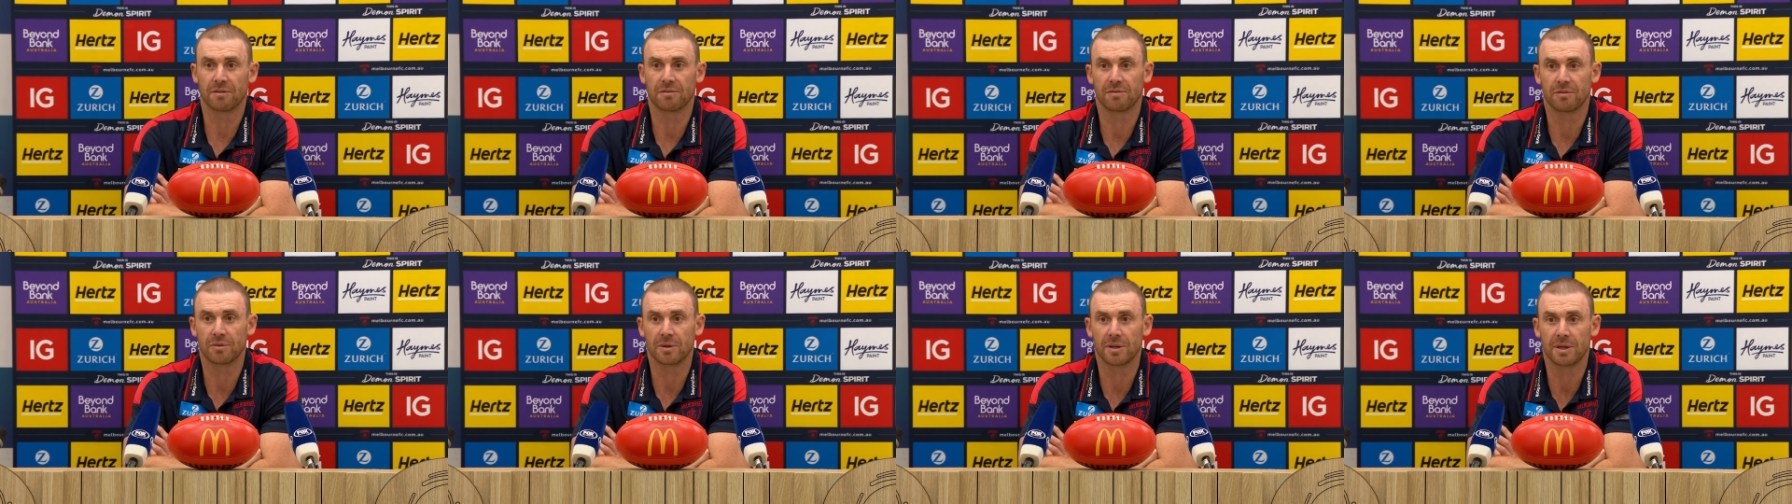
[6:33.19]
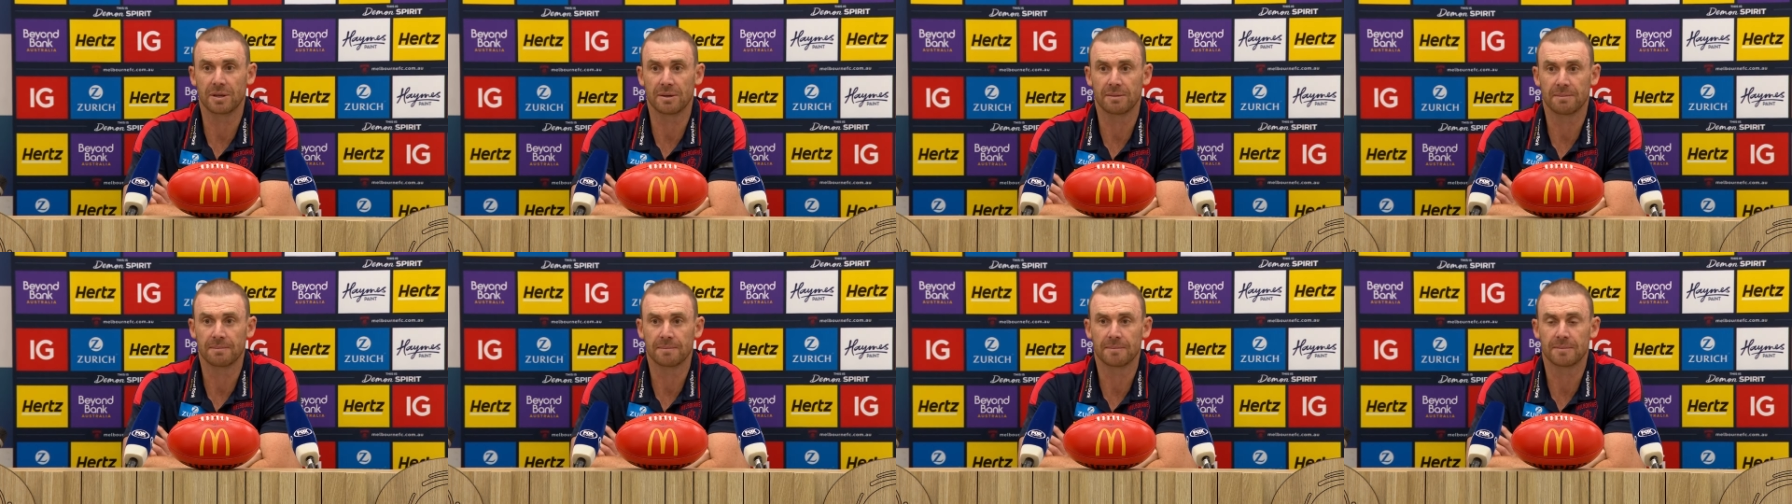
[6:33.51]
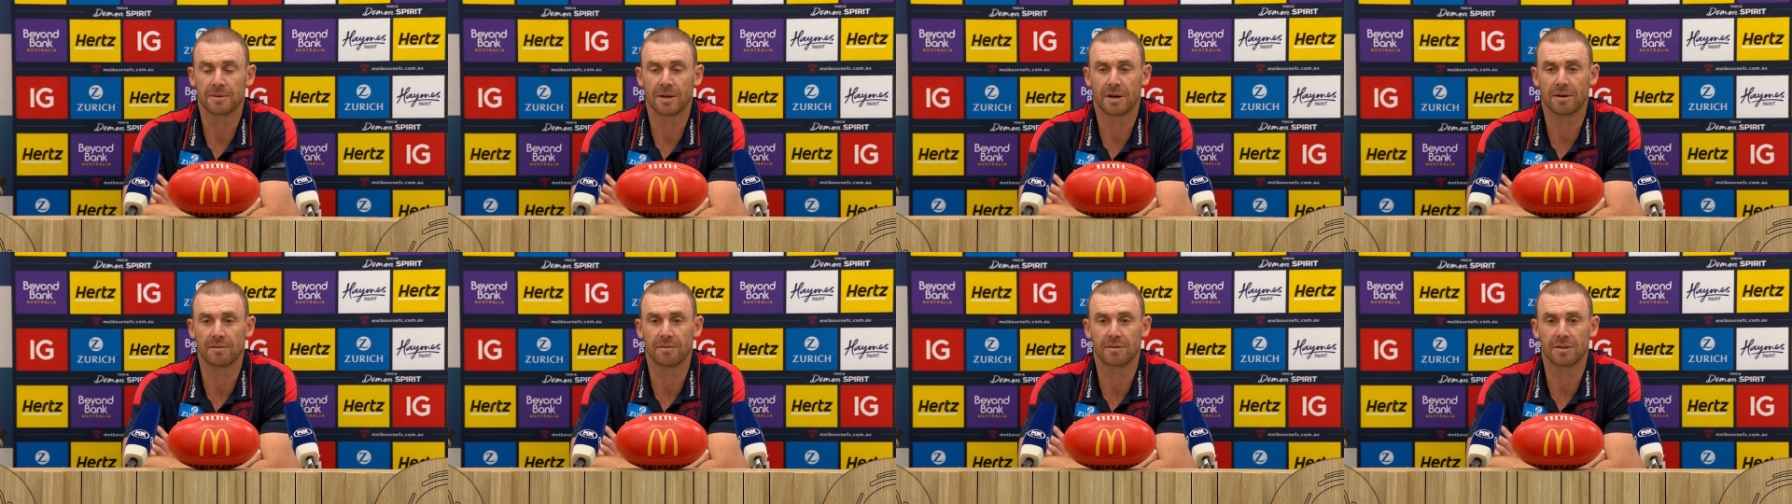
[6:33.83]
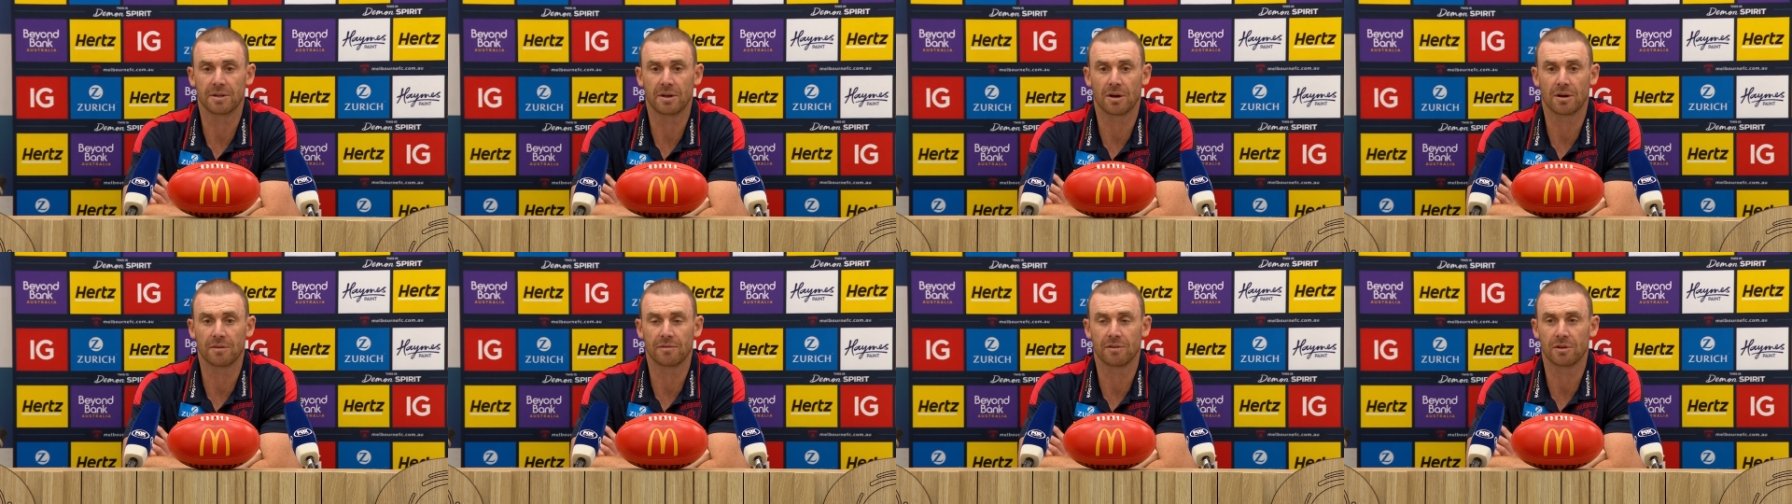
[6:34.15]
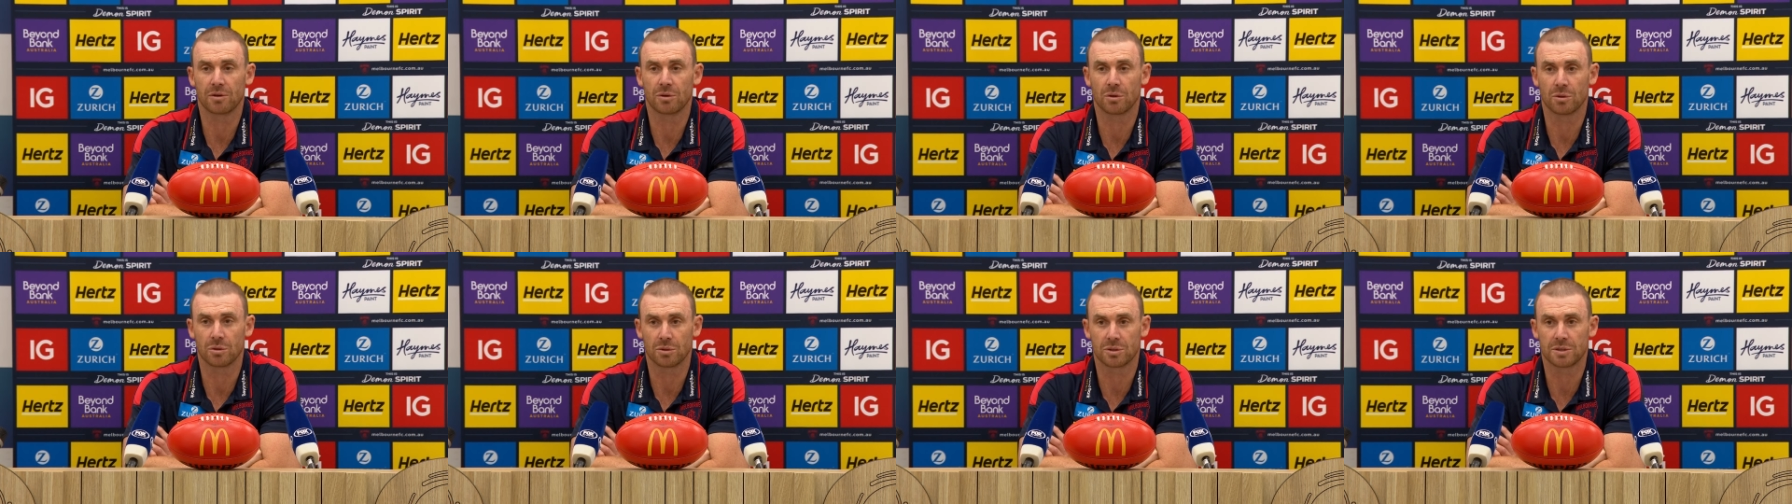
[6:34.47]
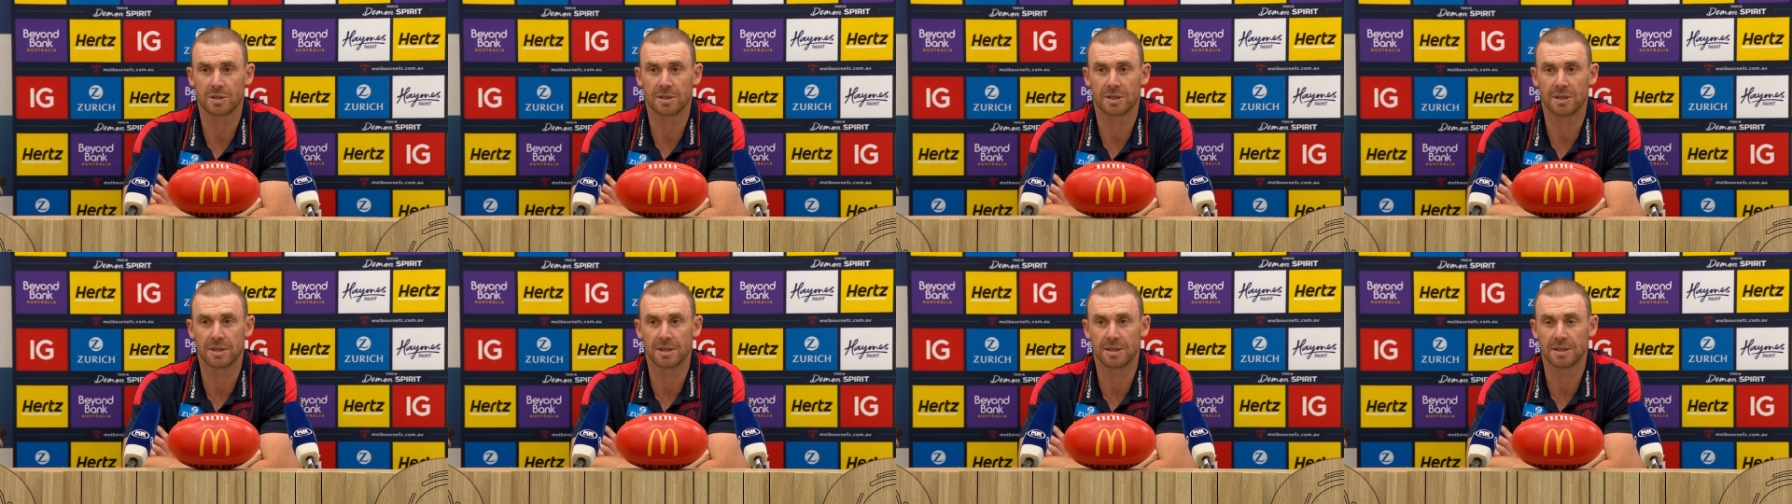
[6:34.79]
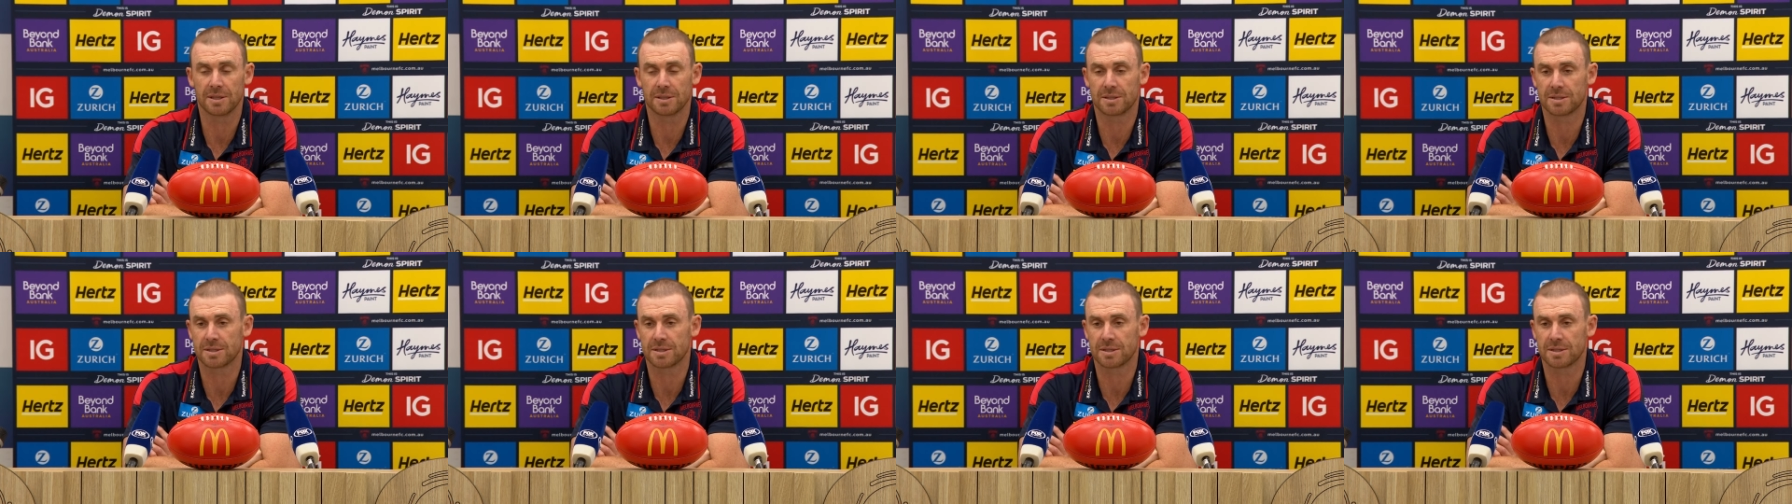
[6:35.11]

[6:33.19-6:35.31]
footy over the course of the year.